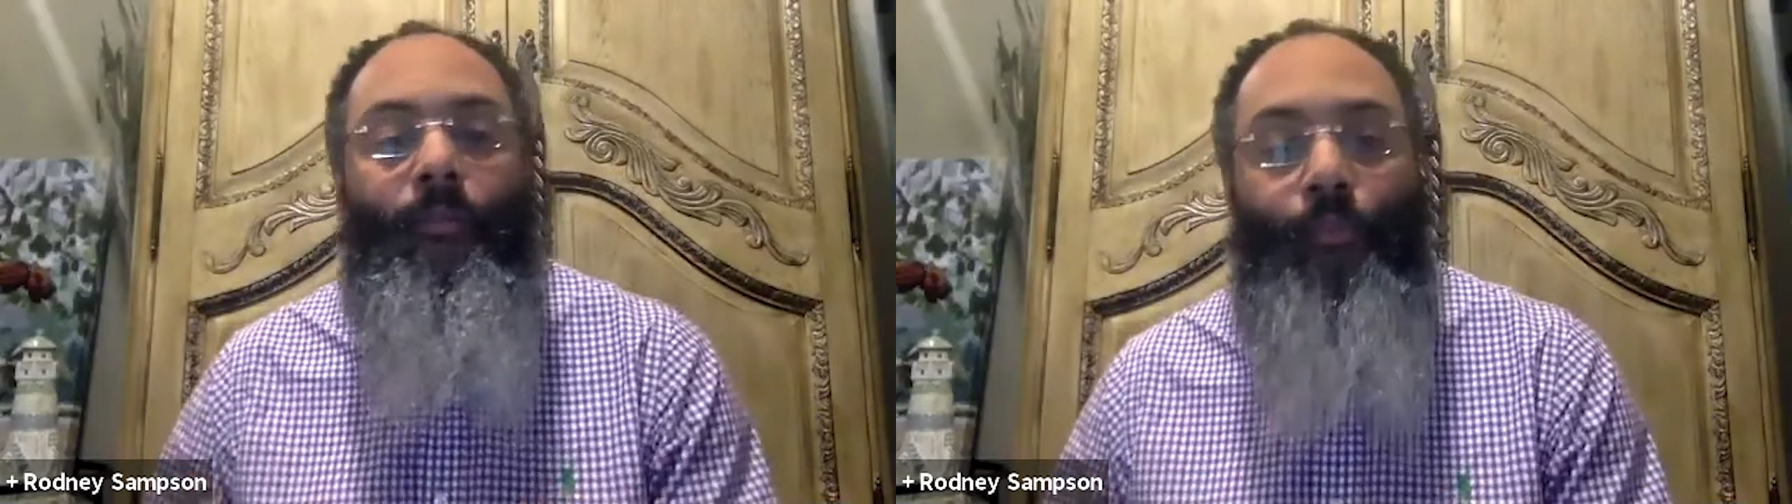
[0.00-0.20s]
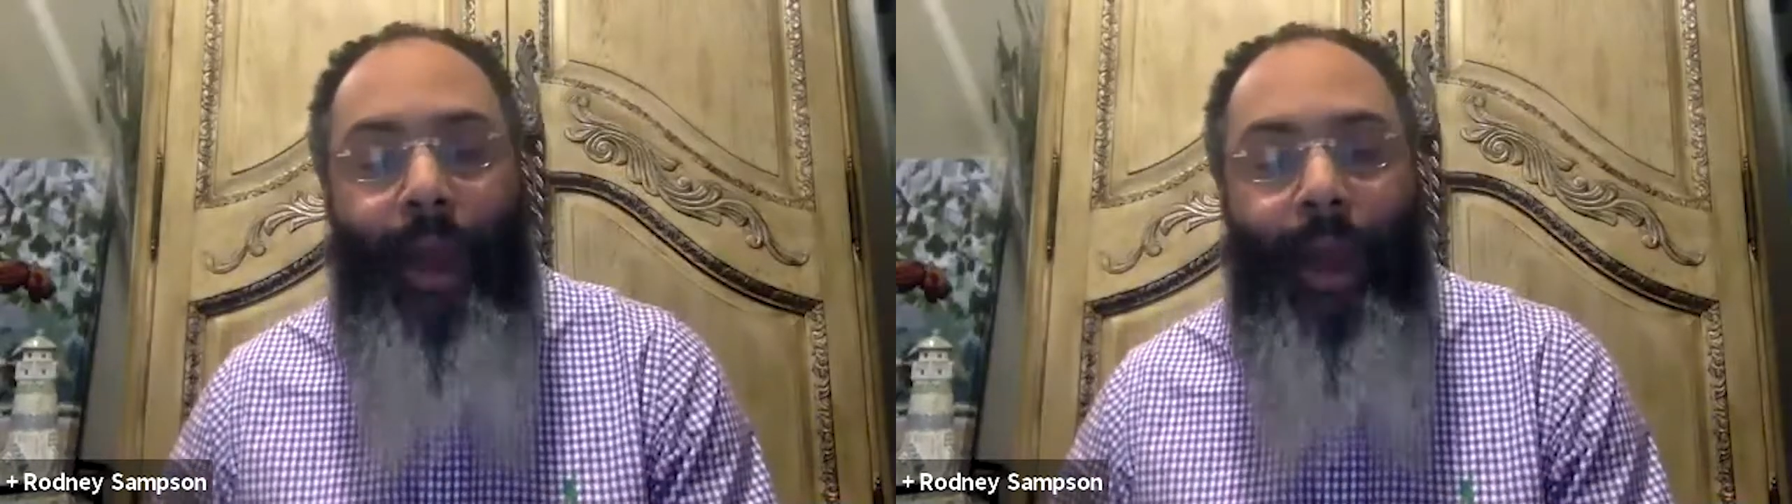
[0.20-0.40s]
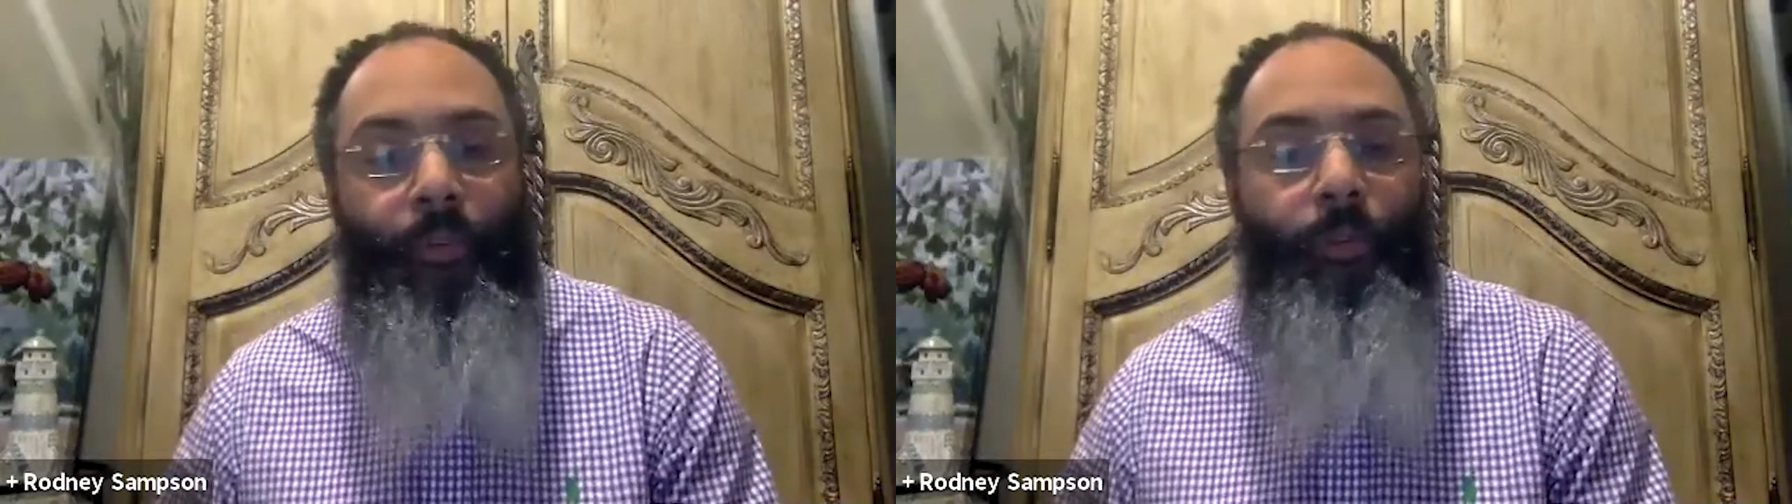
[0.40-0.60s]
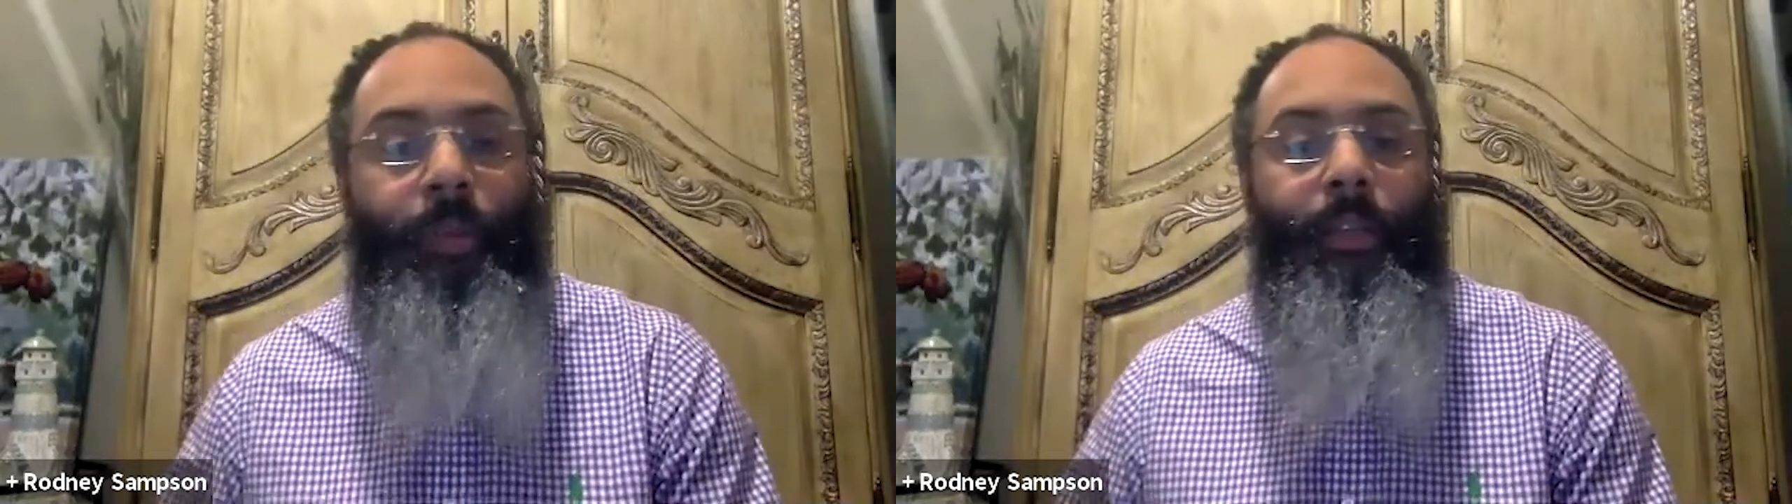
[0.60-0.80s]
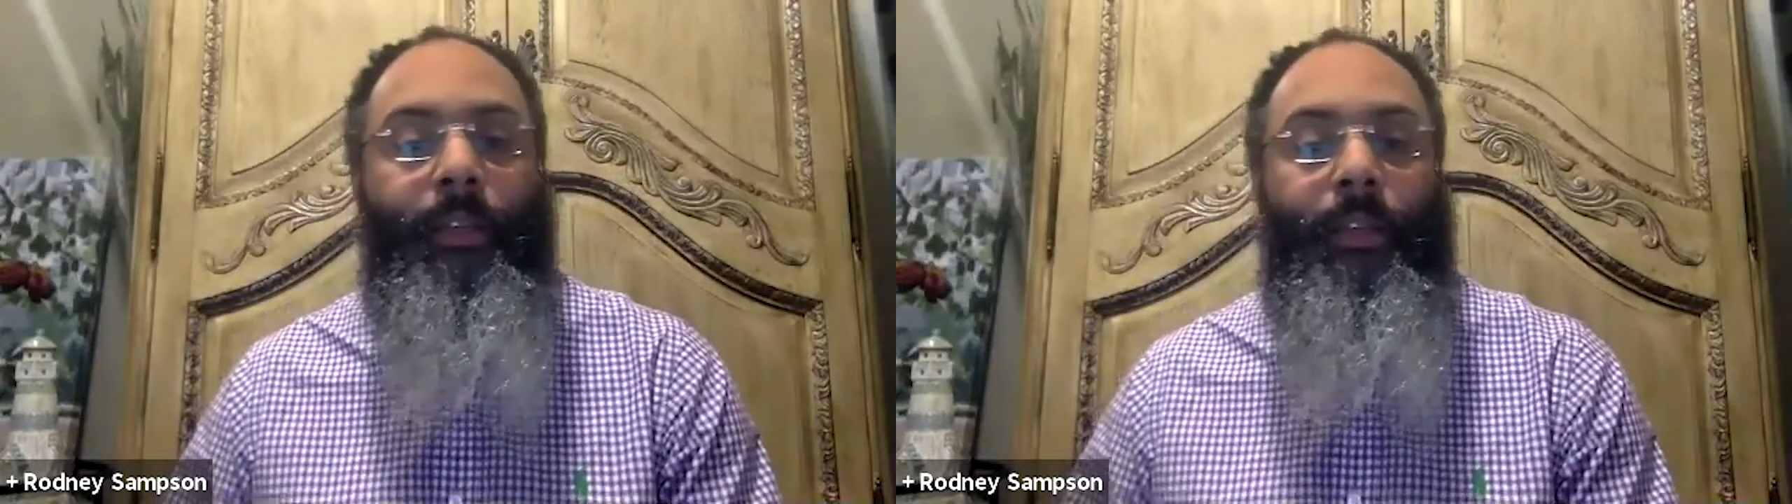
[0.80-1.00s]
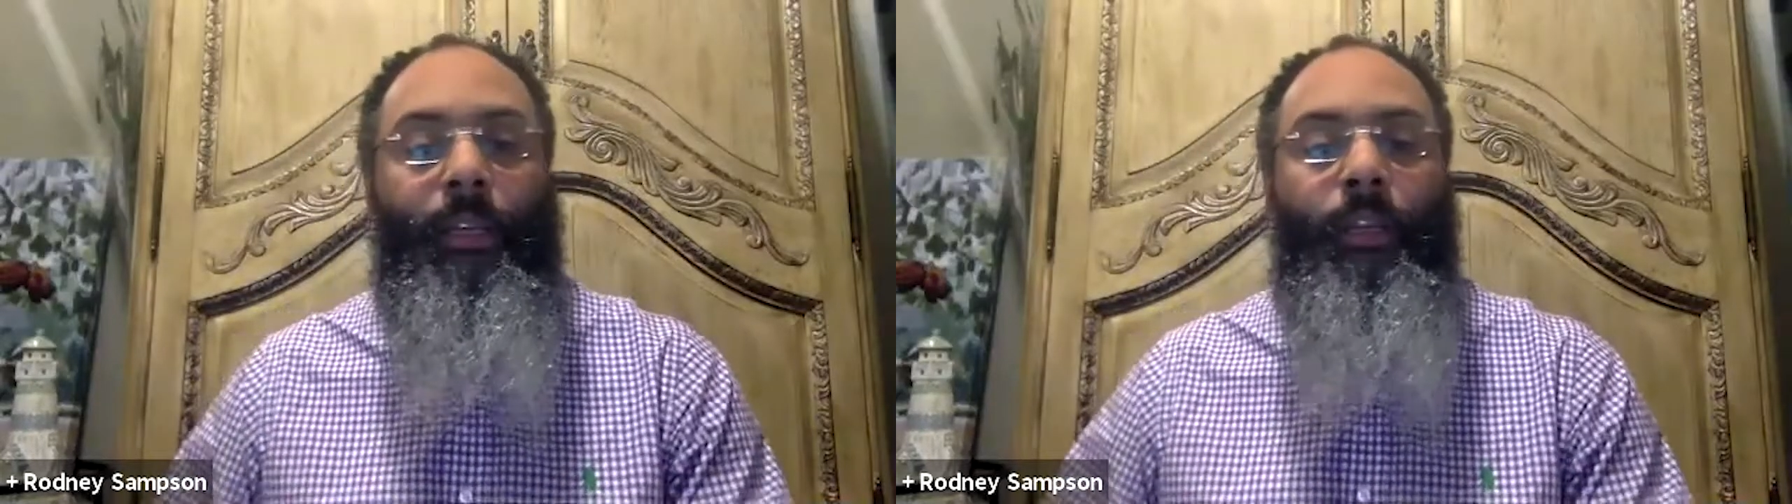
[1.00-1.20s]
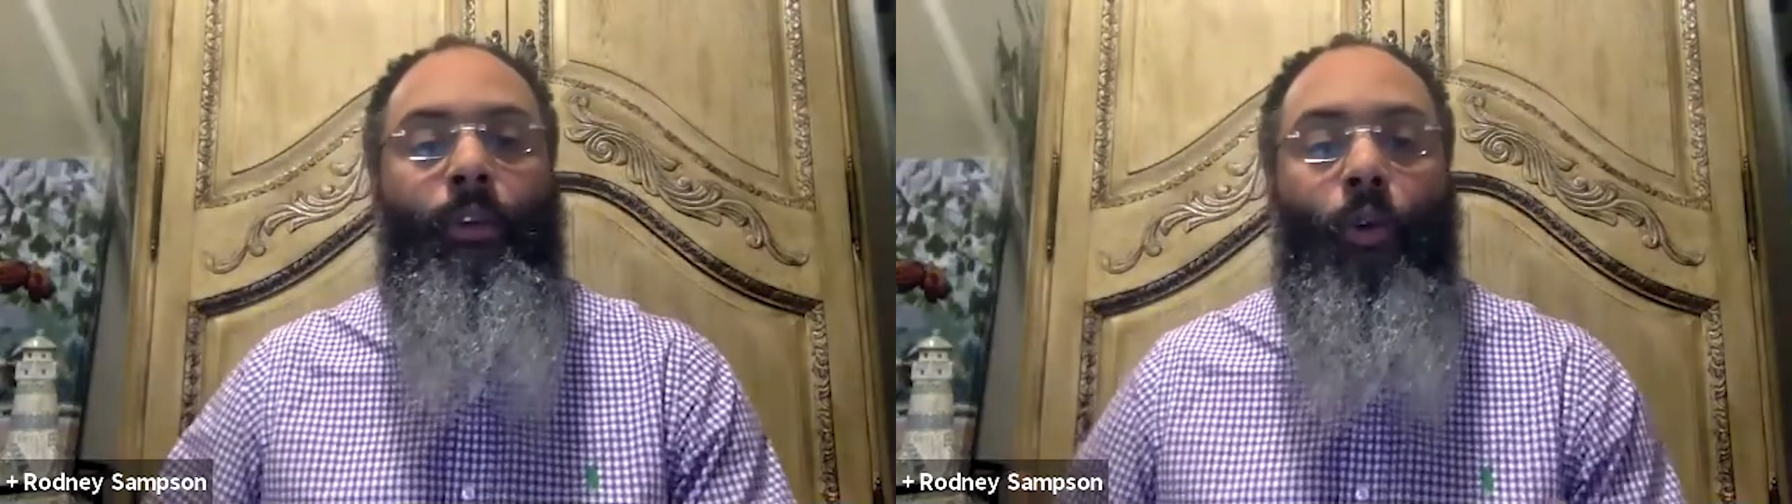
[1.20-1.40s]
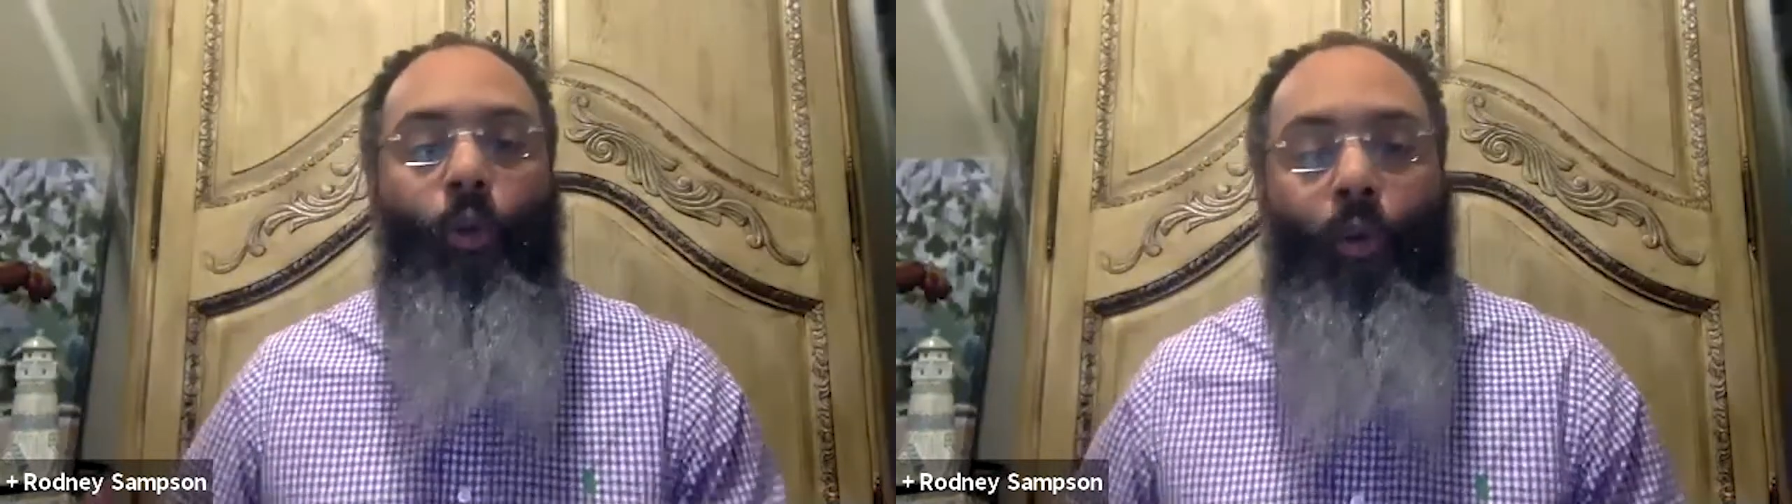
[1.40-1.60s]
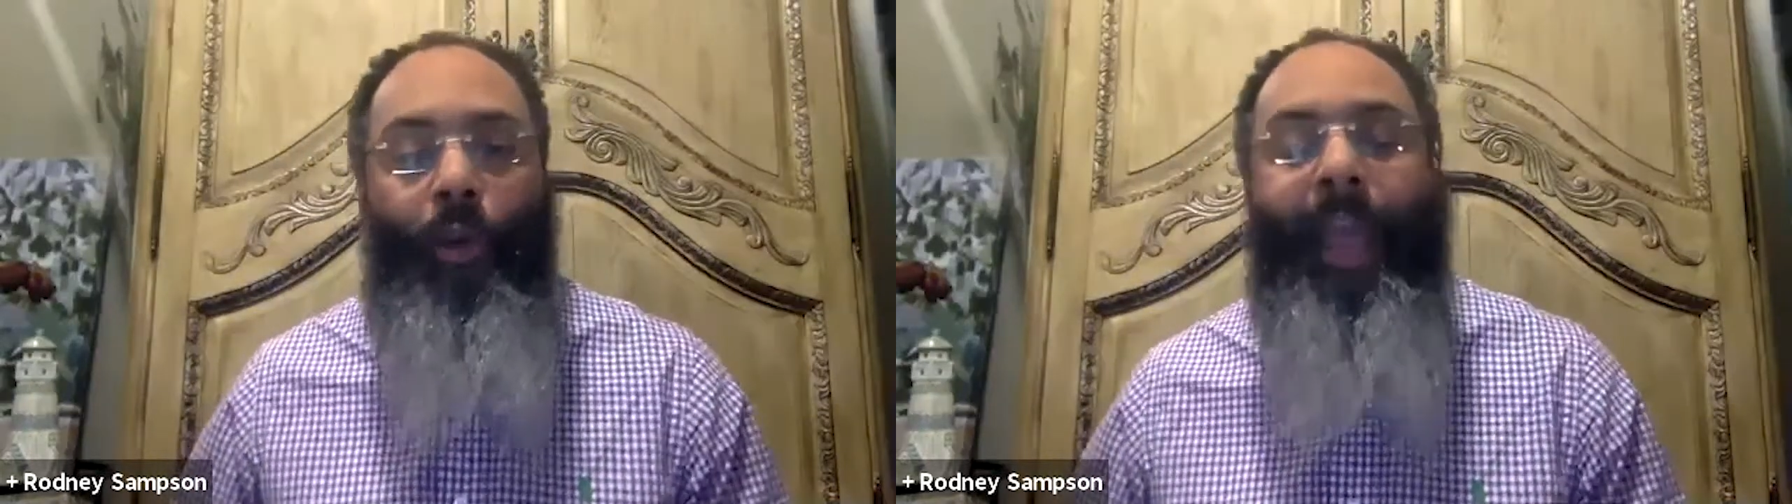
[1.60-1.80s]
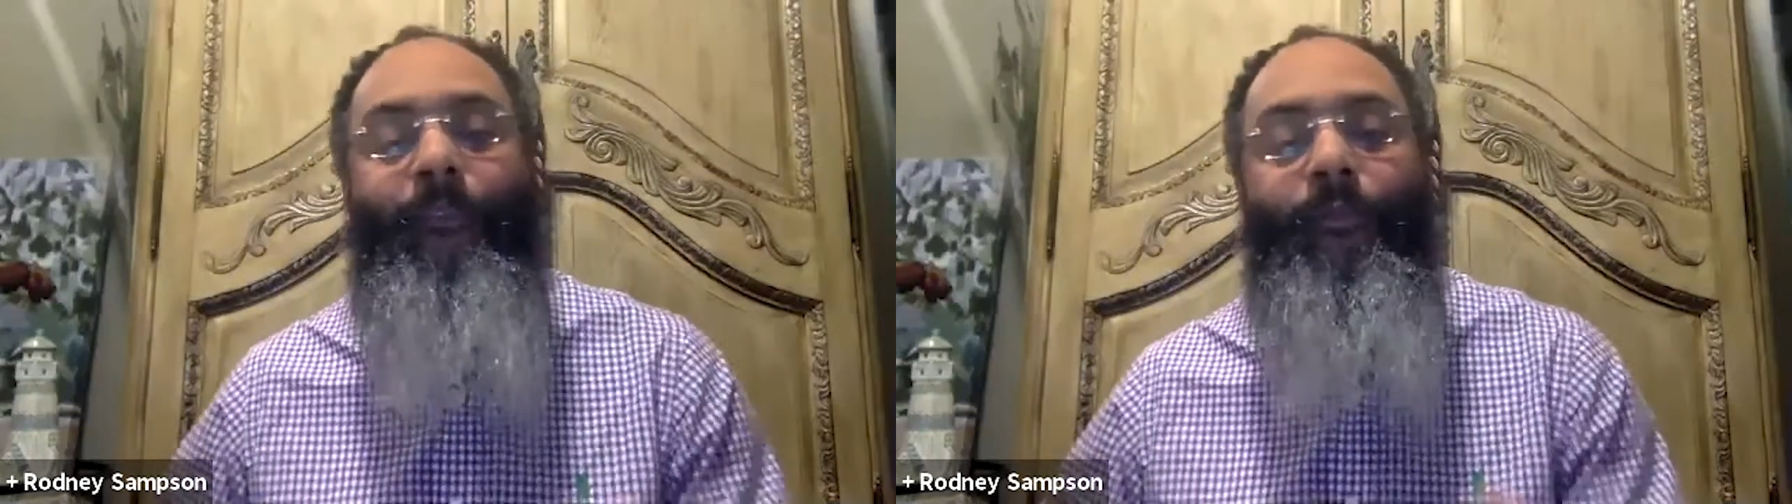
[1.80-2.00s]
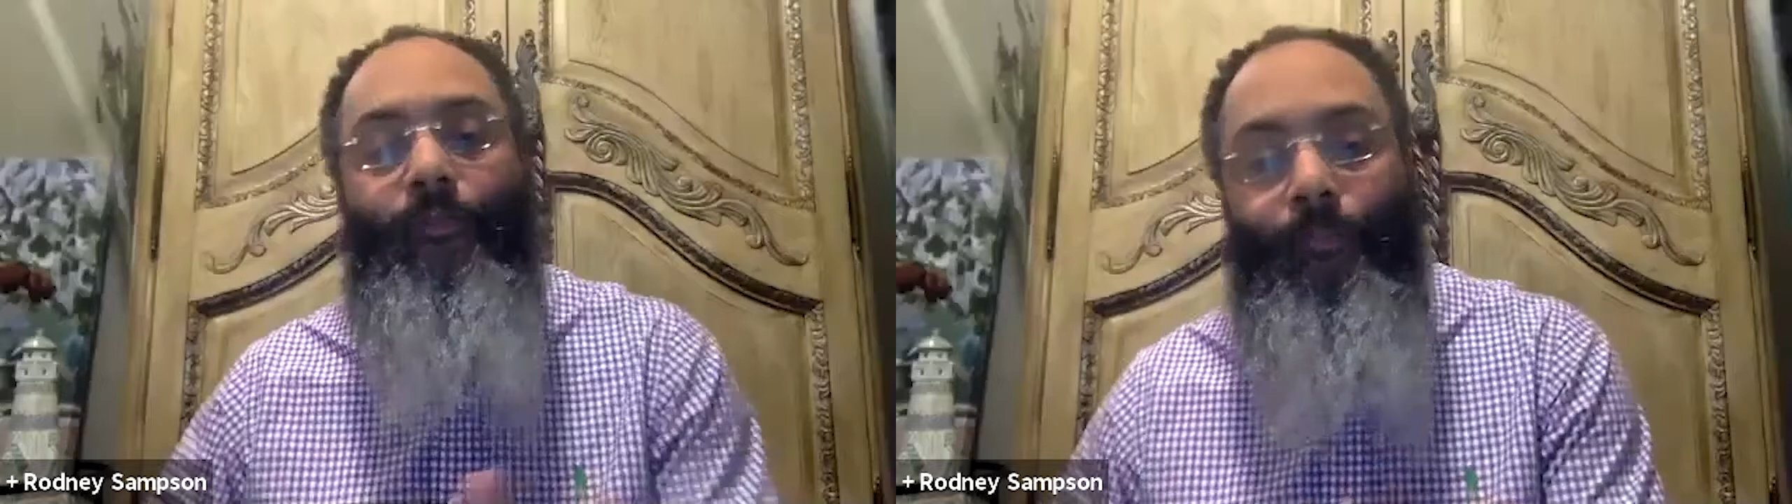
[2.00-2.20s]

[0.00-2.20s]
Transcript: profitability or have